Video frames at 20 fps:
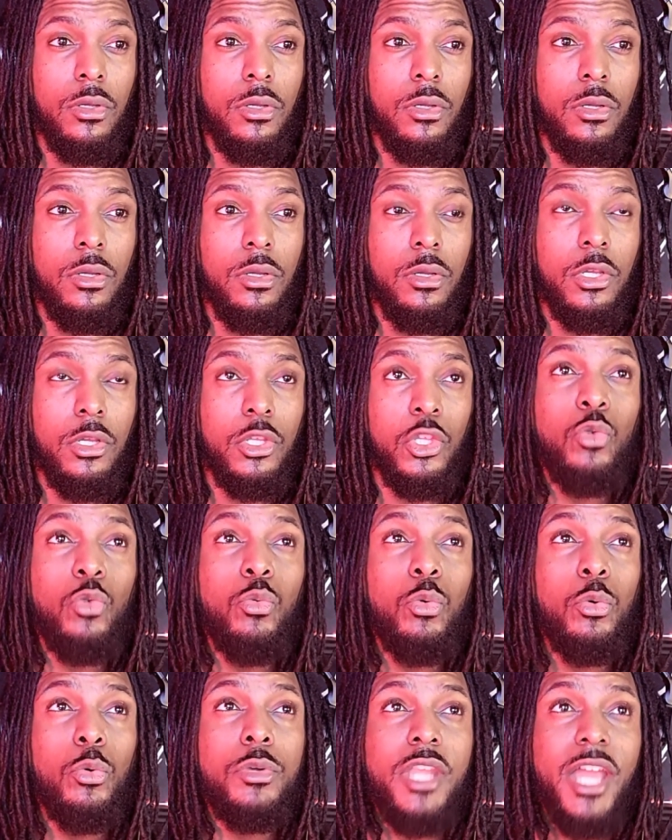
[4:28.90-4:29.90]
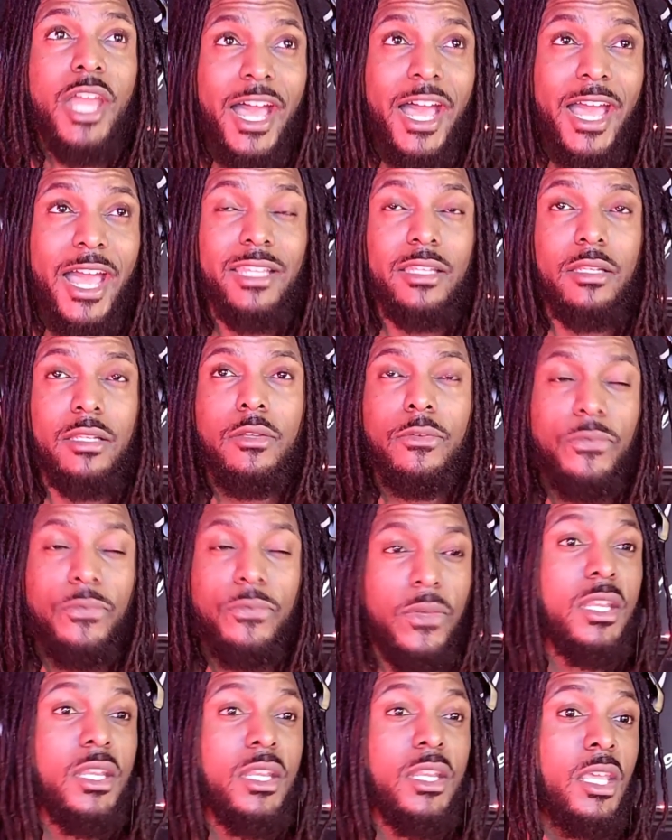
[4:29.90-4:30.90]
you will not
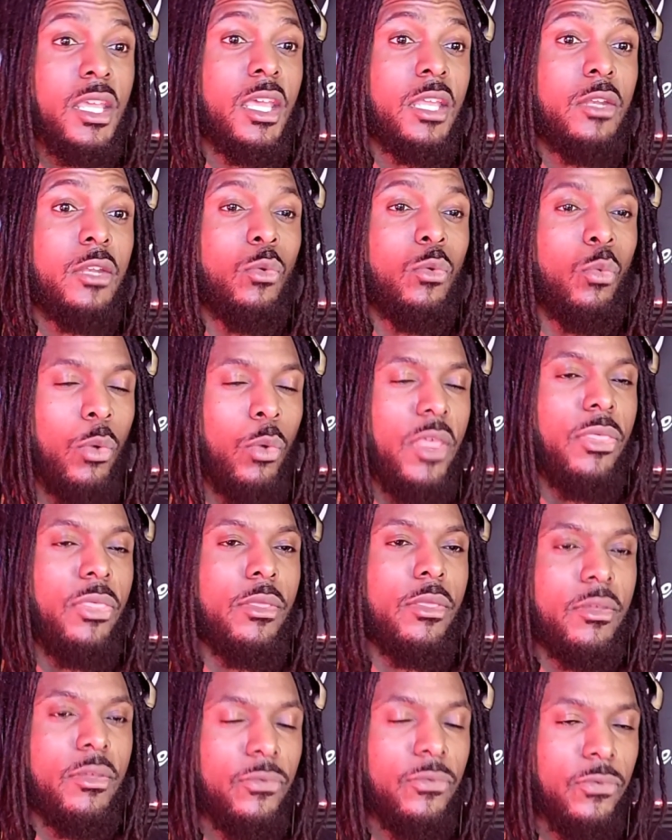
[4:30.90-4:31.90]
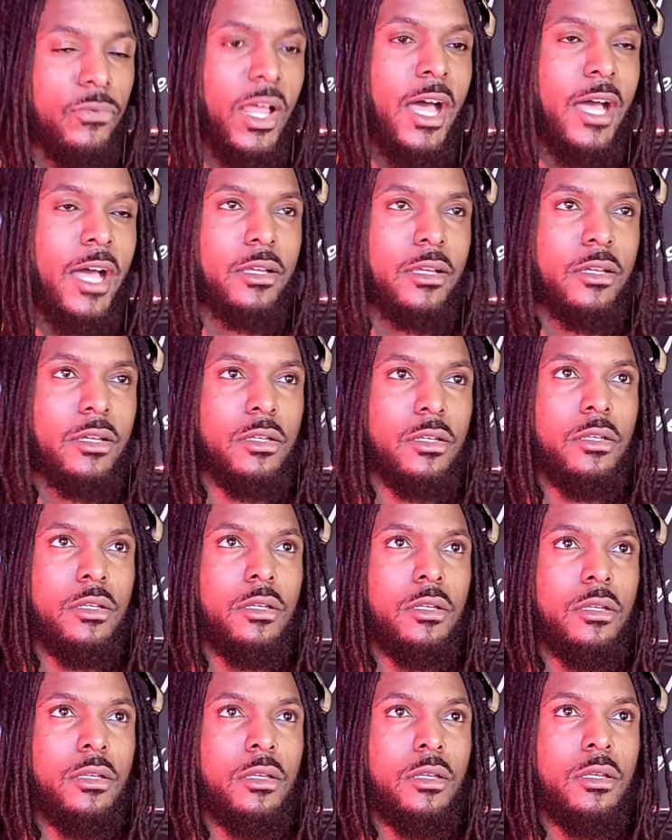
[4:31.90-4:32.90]
fit in with the flock.
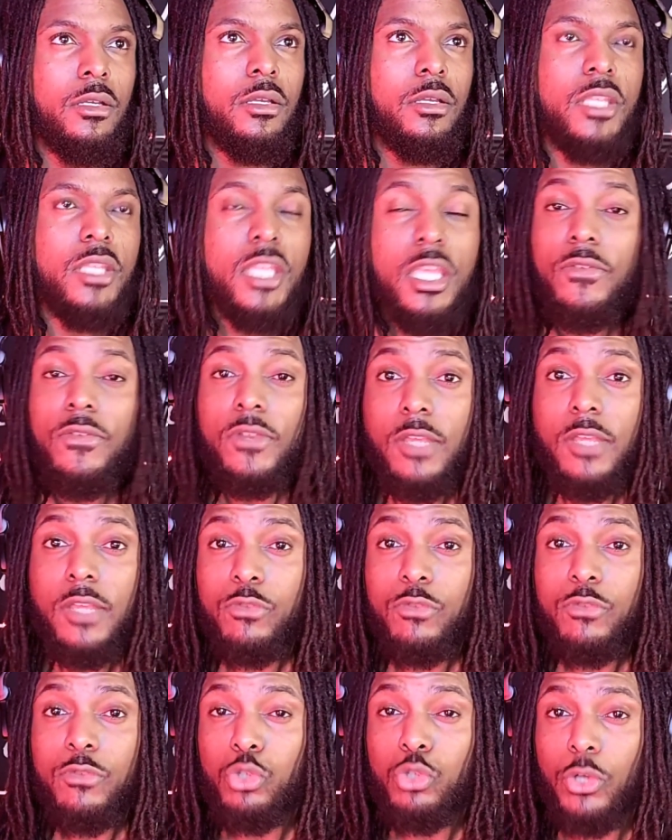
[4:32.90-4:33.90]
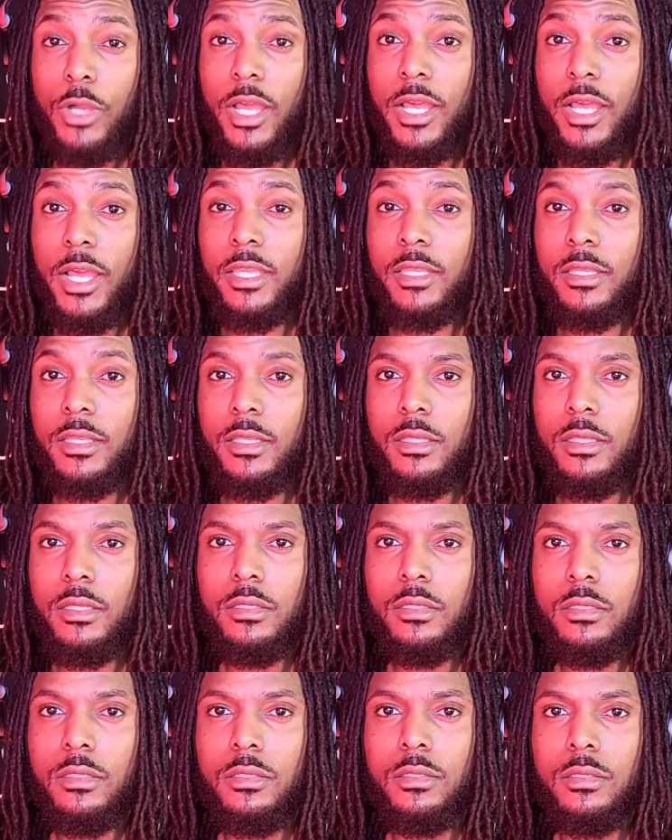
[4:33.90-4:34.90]
Even if you try,
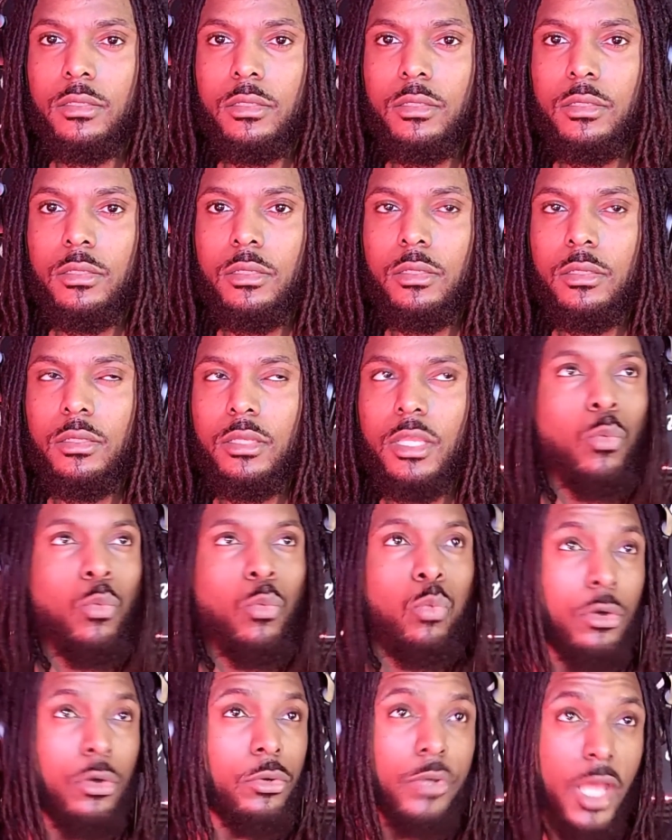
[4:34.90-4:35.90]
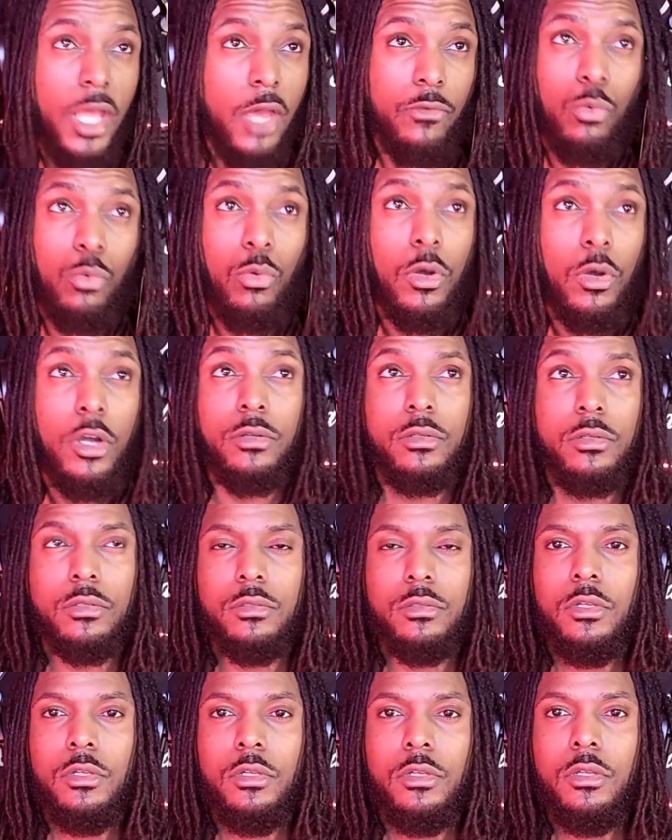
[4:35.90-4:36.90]
it will never work.
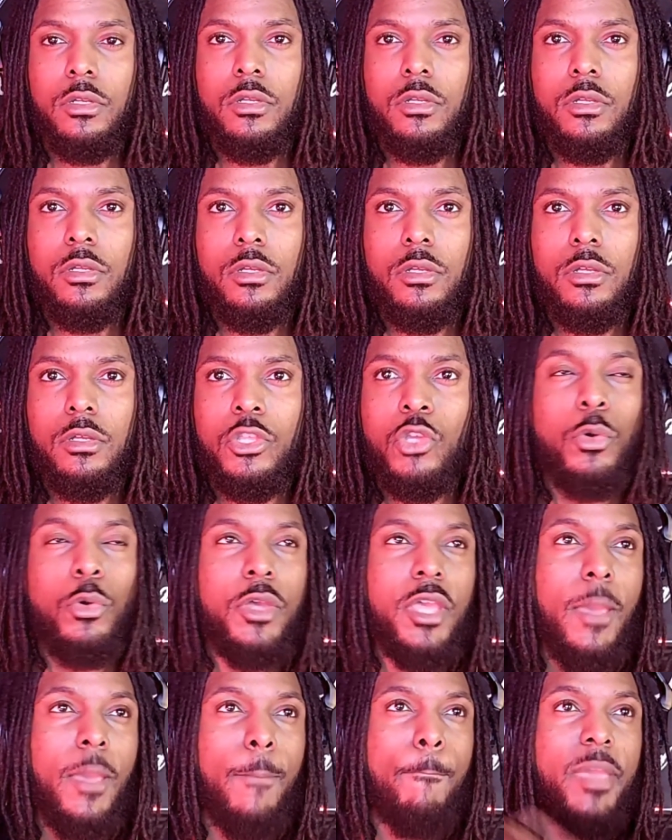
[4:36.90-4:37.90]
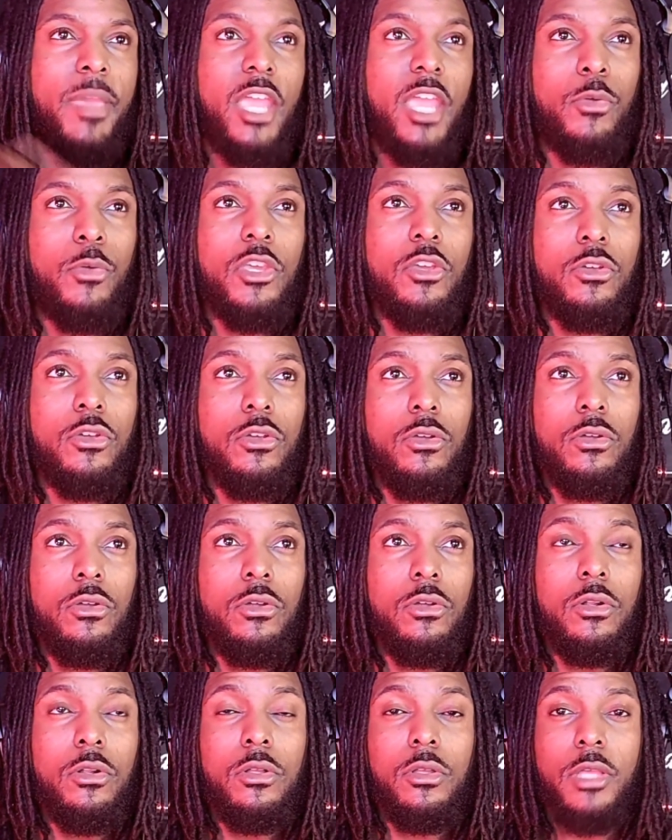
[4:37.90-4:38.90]
You will hit barrier
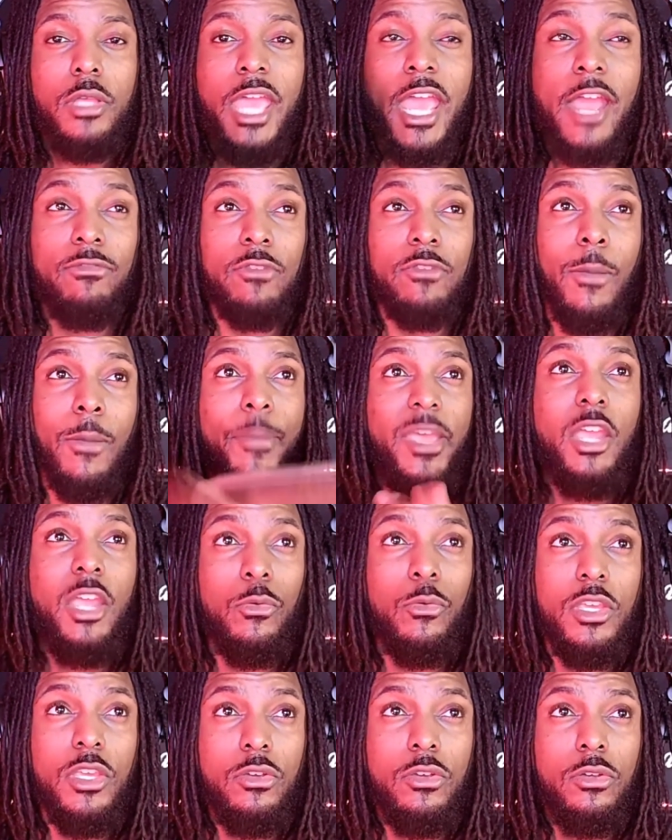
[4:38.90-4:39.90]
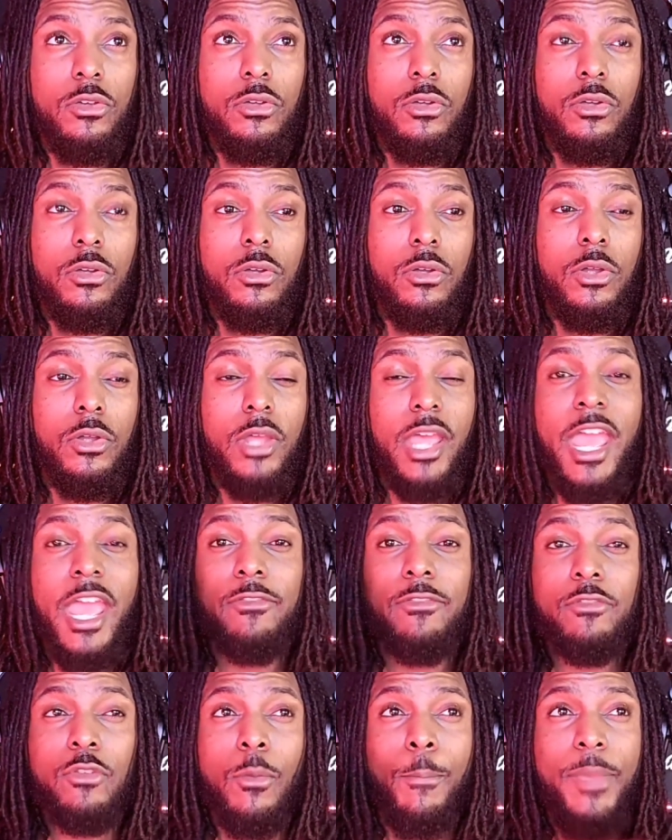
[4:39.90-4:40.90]
after barrier
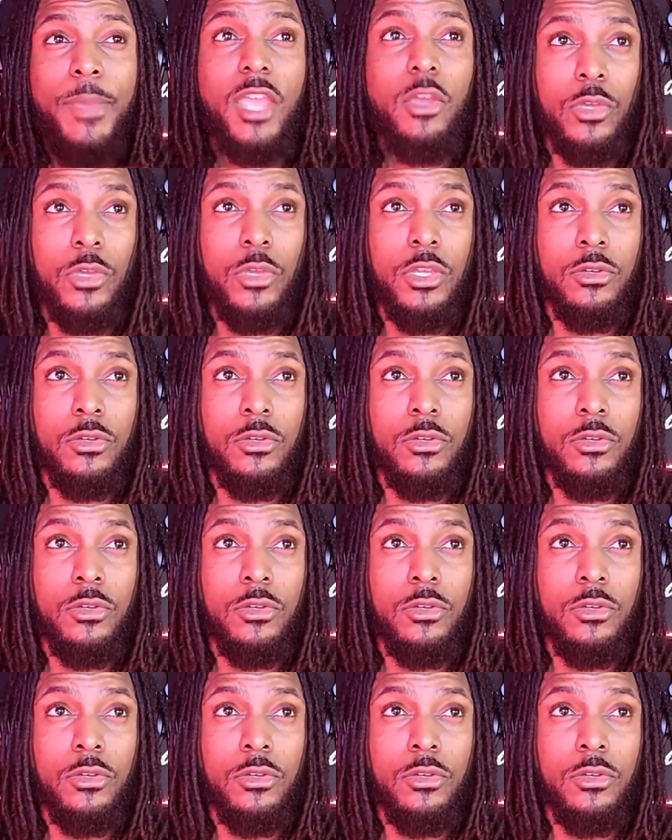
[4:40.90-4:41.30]
after barrier.